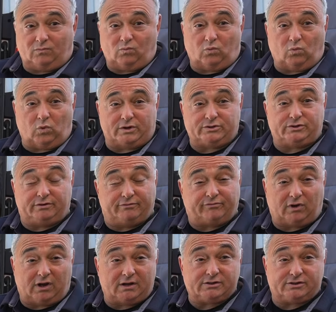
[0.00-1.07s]
Once you
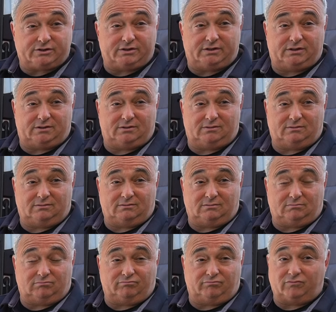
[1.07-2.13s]
flush,
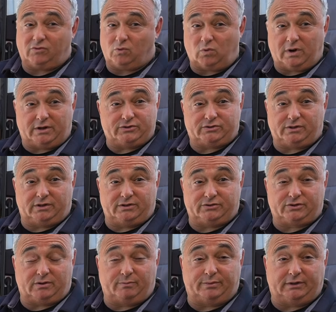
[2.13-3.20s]
the waste is
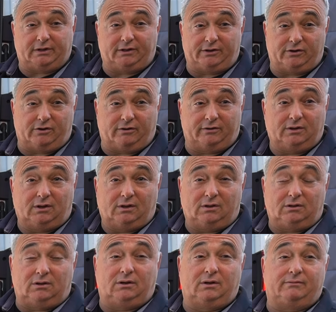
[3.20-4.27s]
completely gone.
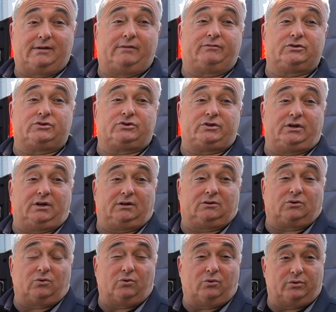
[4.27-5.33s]
You never have to see it
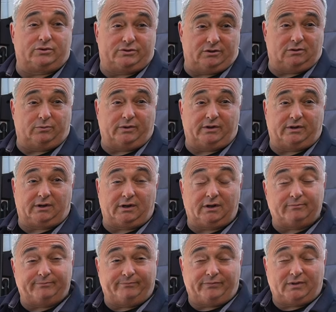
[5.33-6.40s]
or deal with it
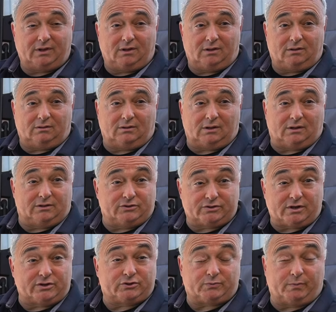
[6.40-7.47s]
again. There's
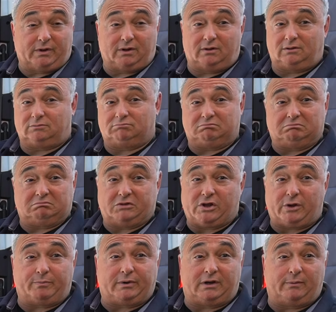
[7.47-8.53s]
no smell,
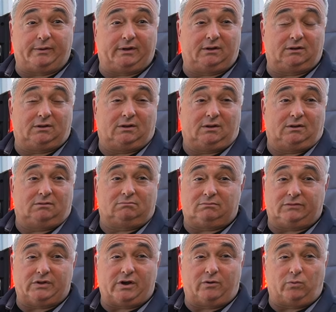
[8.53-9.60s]
no plumbing,
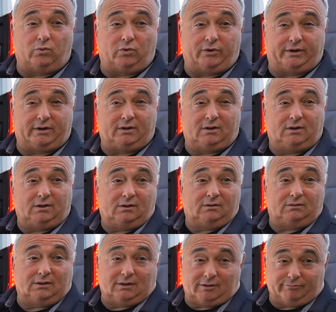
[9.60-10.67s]
no water,
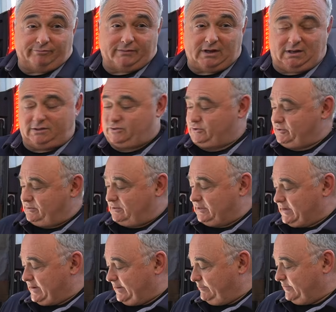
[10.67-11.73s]
hence the
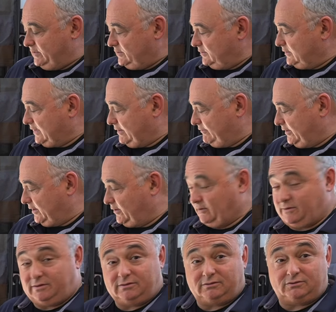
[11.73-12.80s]
name Laveo
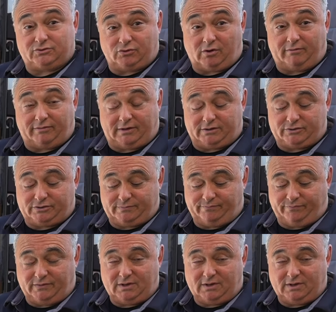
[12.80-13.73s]
Dry Flush.